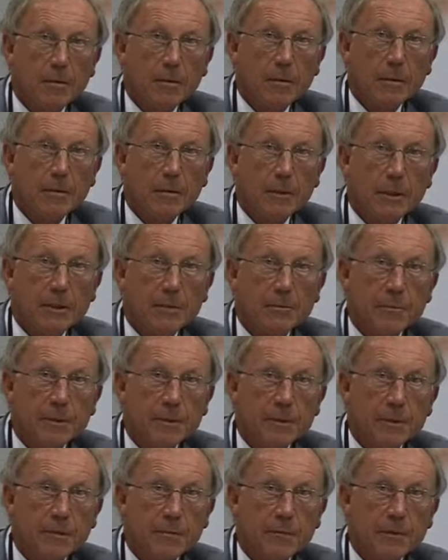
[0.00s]
nothing
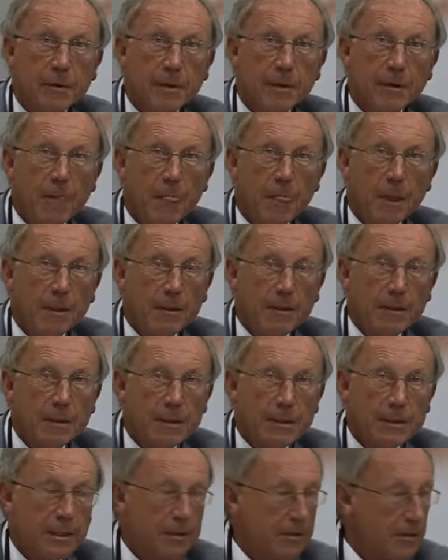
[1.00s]
specific.
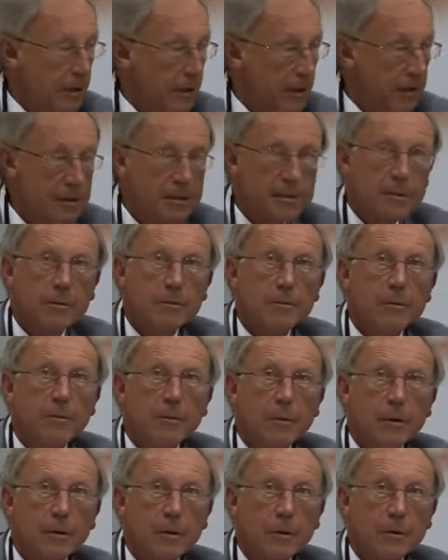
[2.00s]
Decentration,
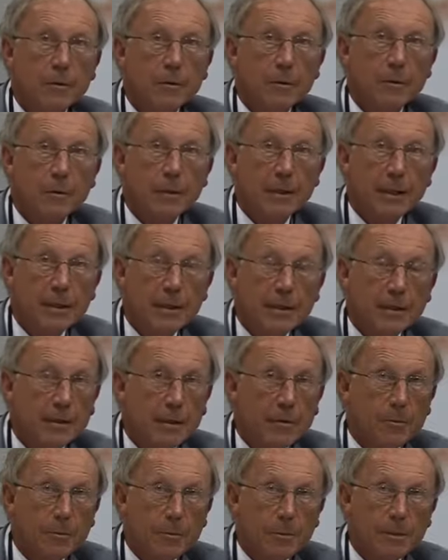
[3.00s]
no real
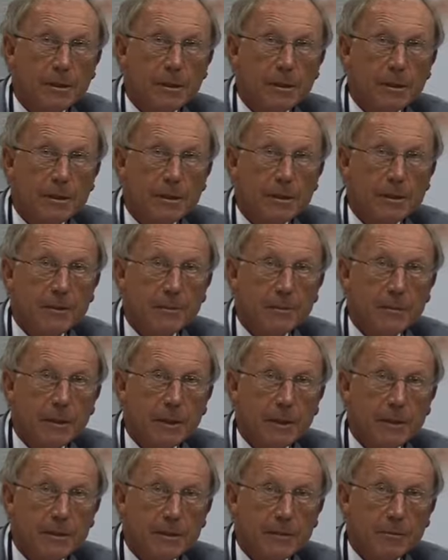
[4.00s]
important
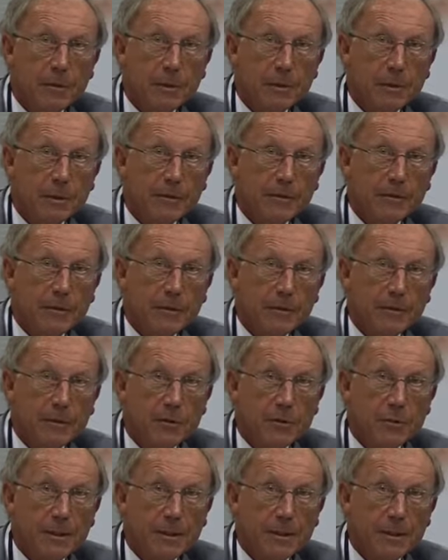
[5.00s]
decentration, but even if
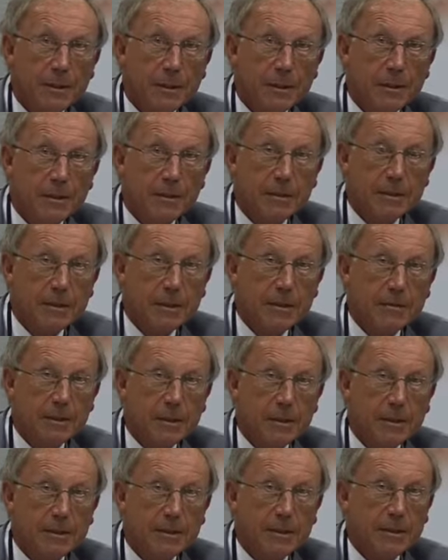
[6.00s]
it was there,
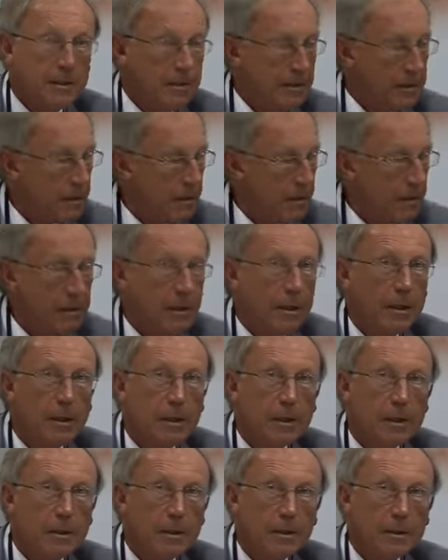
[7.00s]
decentration and tilt,
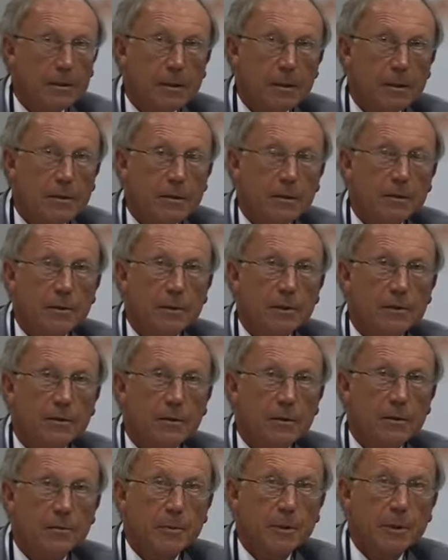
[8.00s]
it did not
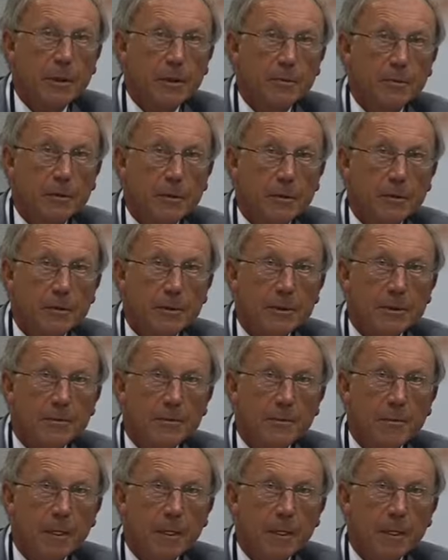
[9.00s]
disturb the outcomes.